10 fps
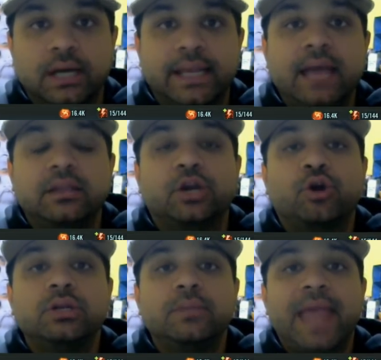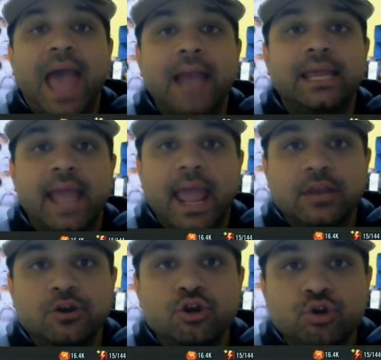Again, they're going to be adding
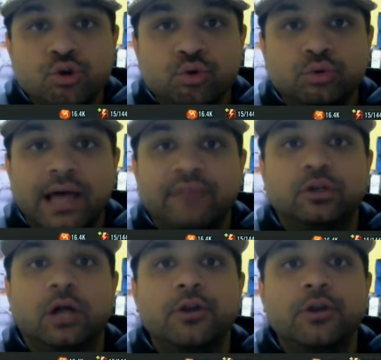a new level,